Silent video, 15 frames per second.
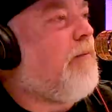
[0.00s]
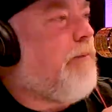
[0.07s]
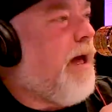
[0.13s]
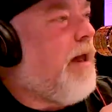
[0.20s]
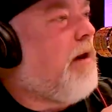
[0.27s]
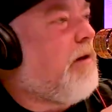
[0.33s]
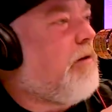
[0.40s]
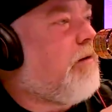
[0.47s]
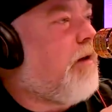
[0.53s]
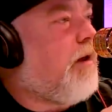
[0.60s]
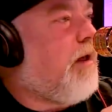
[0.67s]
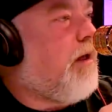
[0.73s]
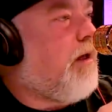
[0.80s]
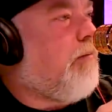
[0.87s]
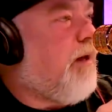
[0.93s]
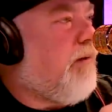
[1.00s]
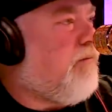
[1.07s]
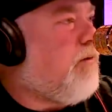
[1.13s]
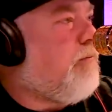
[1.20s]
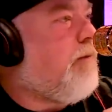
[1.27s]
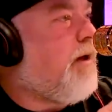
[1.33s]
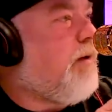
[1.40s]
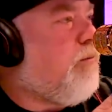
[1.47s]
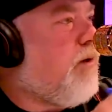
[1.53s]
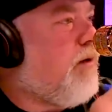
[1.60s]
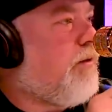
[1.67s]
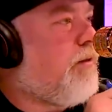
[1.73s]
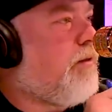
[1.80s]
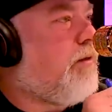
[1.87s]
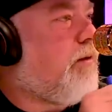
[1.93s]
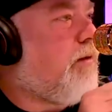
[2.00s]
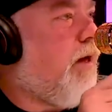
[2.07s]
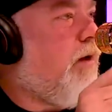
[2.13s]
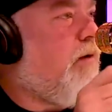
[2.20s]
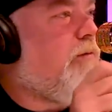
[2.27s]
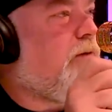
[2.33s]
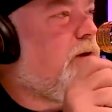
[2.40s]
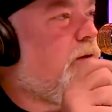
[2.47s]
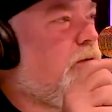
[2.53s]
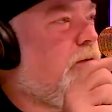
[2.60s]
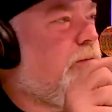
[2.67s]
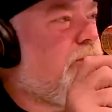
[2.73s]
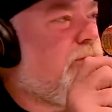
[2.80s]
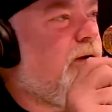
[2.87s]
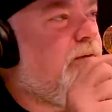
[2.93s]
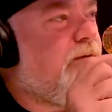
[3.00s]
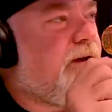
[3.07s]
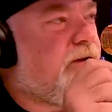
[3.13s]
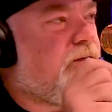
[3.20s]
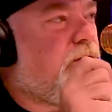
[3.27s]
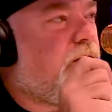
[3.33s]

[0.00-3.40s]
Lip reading: palette have you been with over your previous